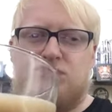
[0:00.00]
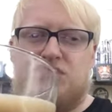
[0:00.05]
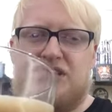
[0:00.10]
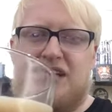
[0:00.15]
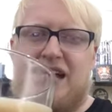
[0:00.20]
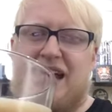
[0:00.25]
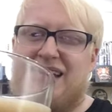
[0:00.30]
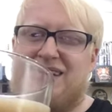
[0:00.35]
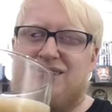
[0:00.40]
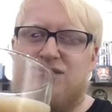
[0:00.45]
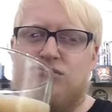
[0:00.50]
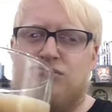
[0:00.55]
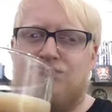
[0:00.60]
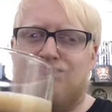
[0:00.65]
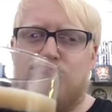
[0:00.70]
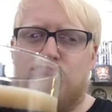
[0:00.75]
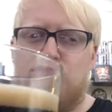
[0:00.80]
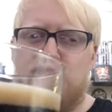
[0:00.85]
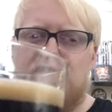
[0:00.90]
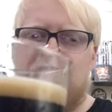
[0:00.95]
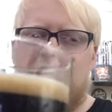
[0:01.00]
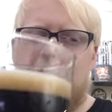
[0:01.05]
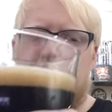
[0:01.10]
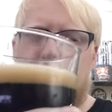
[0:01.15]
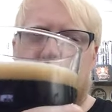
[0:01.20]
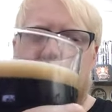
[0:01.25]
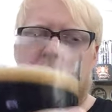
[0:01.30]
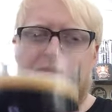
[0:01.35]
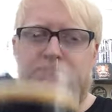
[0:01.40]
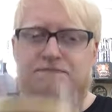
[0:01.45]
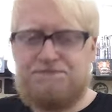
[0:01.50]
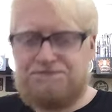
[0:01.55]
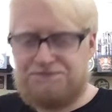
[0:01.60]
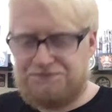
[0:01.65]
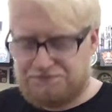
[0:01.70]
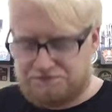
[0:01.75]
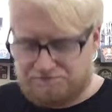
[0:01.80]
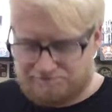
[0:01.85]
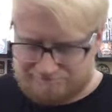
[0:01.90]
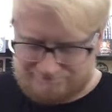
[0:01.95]
tan, would that be?
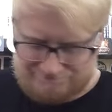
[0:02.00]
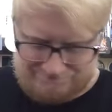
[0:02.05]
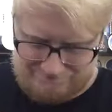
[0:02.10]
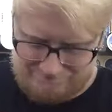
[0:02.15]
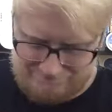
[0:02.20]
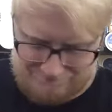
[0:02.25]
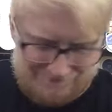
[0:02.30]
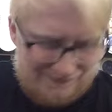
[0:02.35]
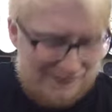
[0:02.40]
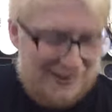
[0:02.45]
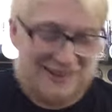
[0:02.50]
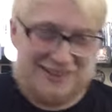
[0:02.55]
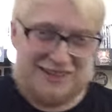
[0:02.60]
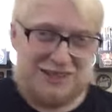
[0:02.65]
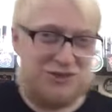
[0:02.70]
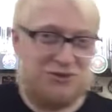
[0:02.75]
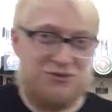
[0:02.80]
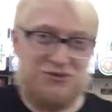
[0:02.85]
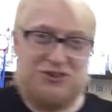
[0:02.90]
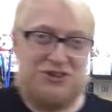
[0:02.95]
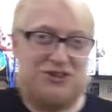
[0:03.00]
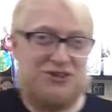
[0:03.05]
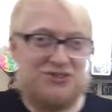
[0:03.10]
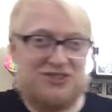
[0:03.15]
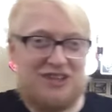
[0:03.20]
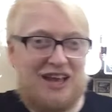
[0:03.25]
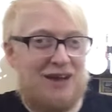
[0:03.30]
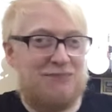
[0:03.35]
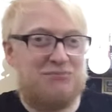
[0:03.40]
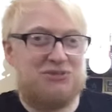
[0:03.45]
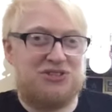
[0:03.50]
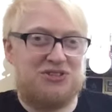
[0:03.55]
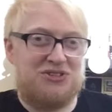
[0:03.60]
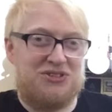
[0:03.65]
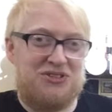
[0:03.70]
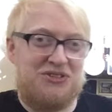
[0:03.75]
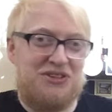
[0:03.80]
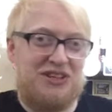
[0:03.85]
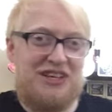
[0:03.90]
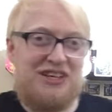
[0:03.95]
This review's
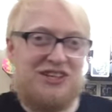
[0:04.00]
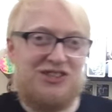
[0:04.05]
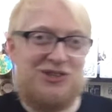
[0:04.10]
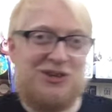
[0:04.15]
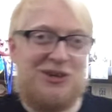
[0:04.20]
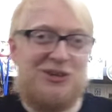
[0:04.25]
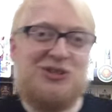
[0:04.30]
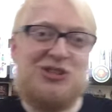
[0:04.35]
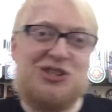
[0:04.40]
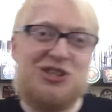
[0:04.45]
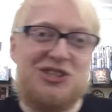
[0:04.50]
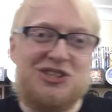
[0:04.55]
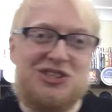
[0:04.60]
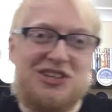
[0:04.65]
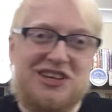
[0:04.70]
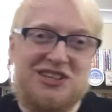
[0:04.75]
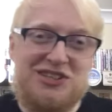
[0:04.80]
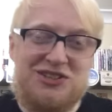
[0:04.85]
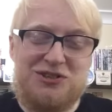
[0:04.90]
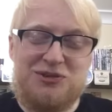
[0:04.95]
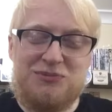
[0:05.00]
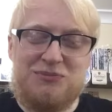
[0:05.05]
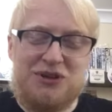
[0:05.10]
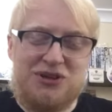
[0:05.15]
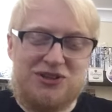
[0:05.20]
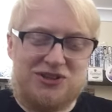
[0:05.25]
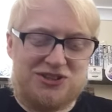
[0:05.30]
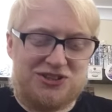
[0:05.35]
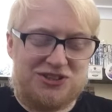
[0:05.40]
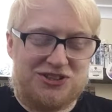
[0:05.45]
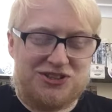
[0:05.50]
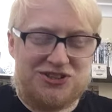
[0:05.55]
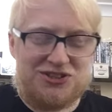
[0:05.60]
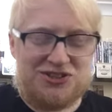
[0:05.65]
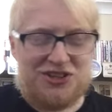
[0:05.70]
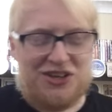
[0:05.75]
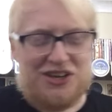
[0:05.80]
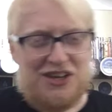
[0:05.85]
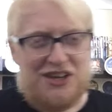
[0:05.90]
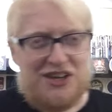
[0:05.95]
absolutely atrocious, I do
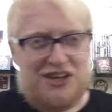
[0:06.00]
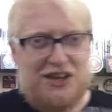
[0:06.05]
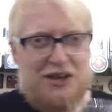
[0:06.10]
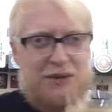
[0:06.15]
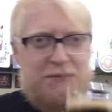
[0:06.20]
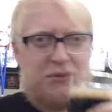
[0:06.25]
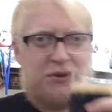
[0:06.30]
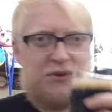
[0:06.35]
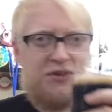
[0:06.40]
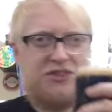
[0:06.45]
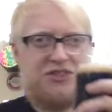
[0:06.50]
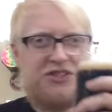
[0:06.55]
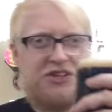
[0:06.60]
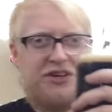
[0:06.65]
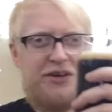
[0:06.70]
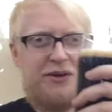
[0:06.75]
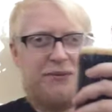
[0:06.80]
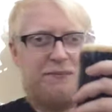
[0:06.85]
apologise. But